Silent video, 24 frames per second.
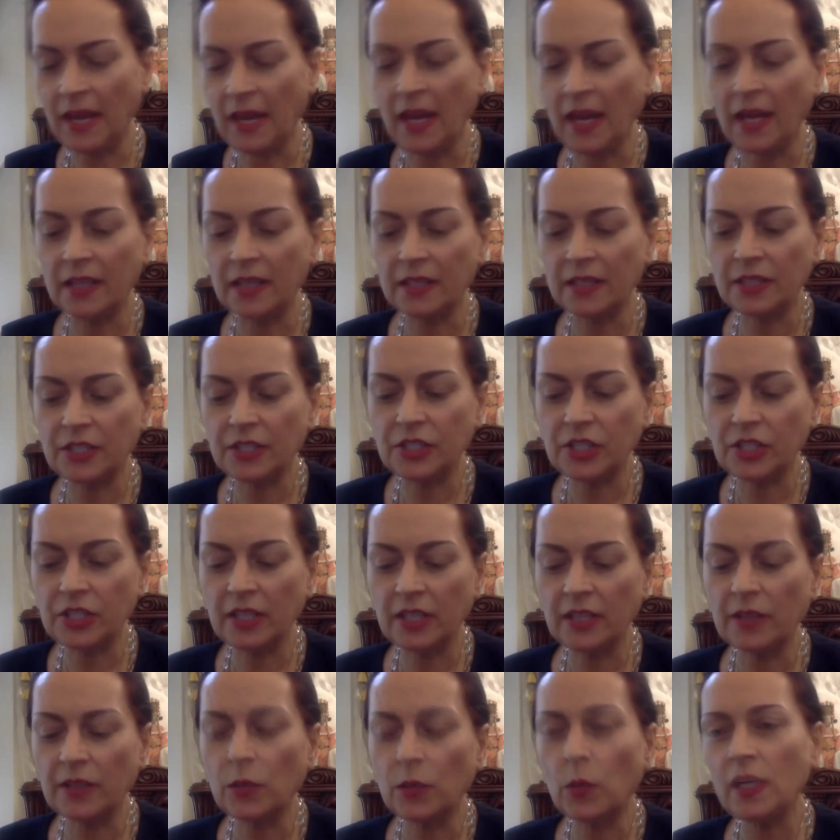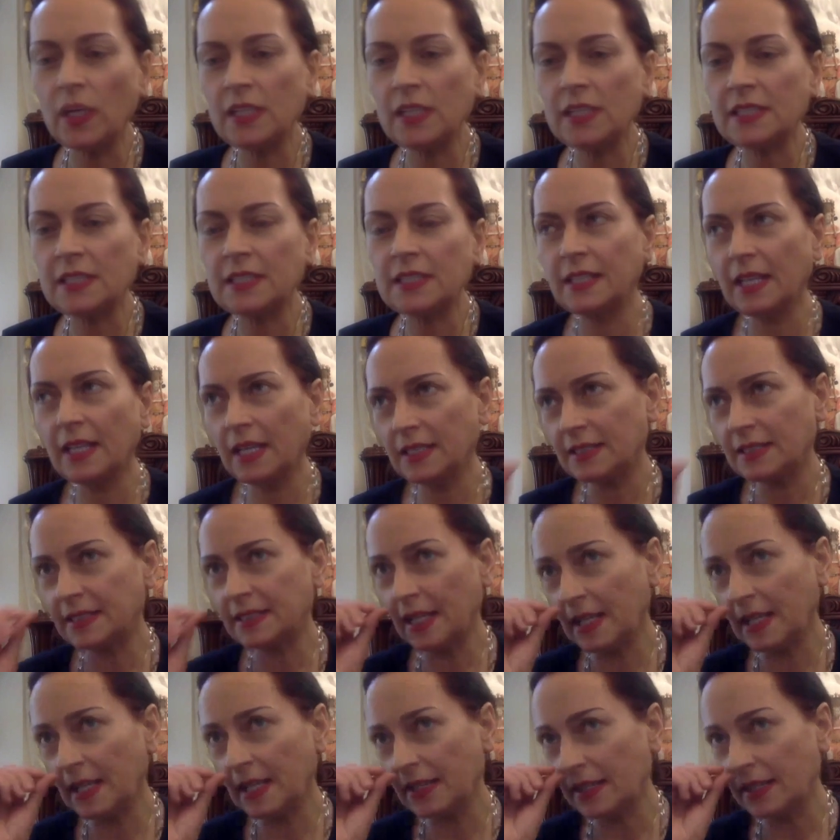and in the West they
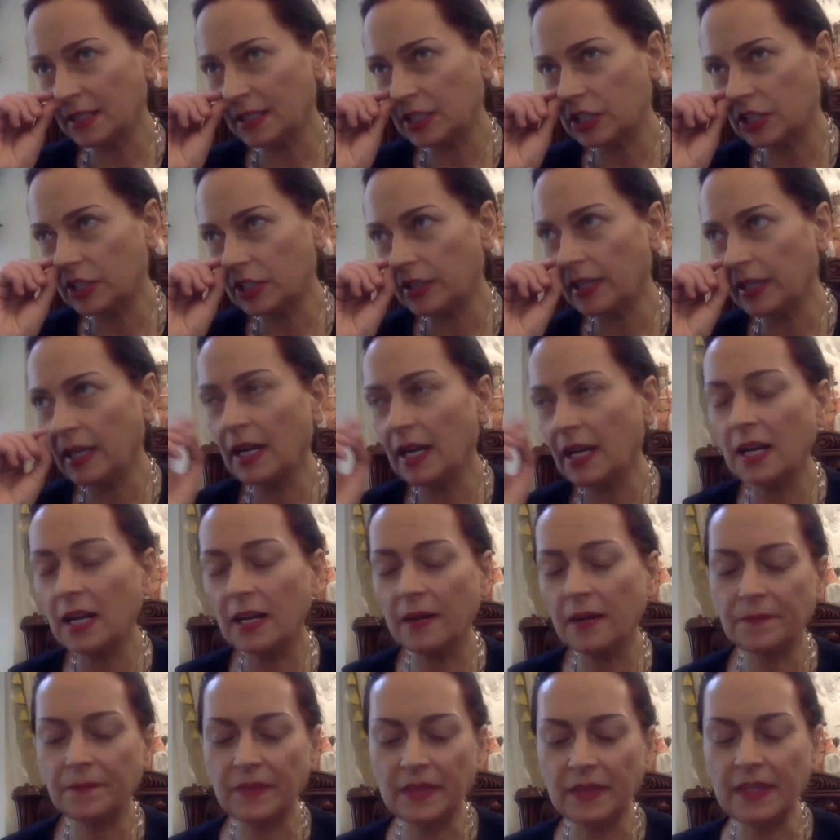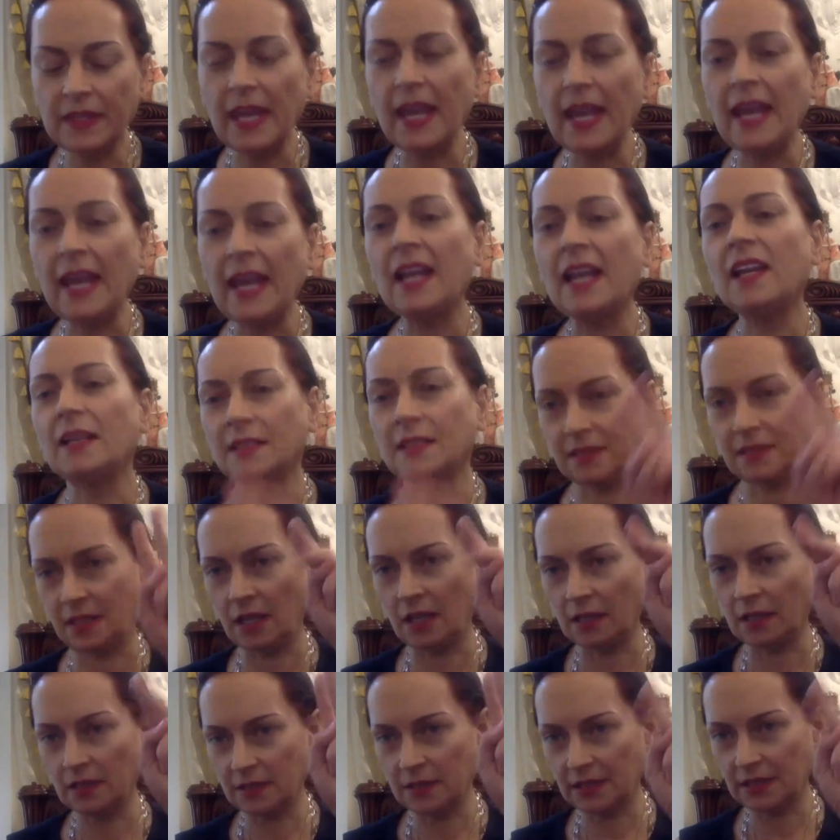say that they are the alien
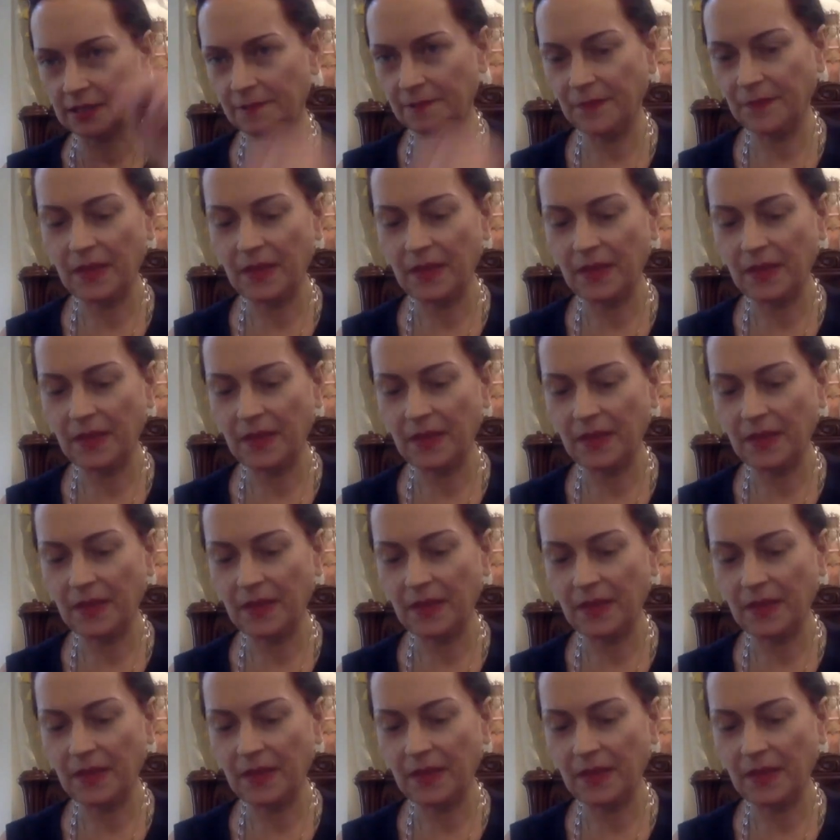skulls.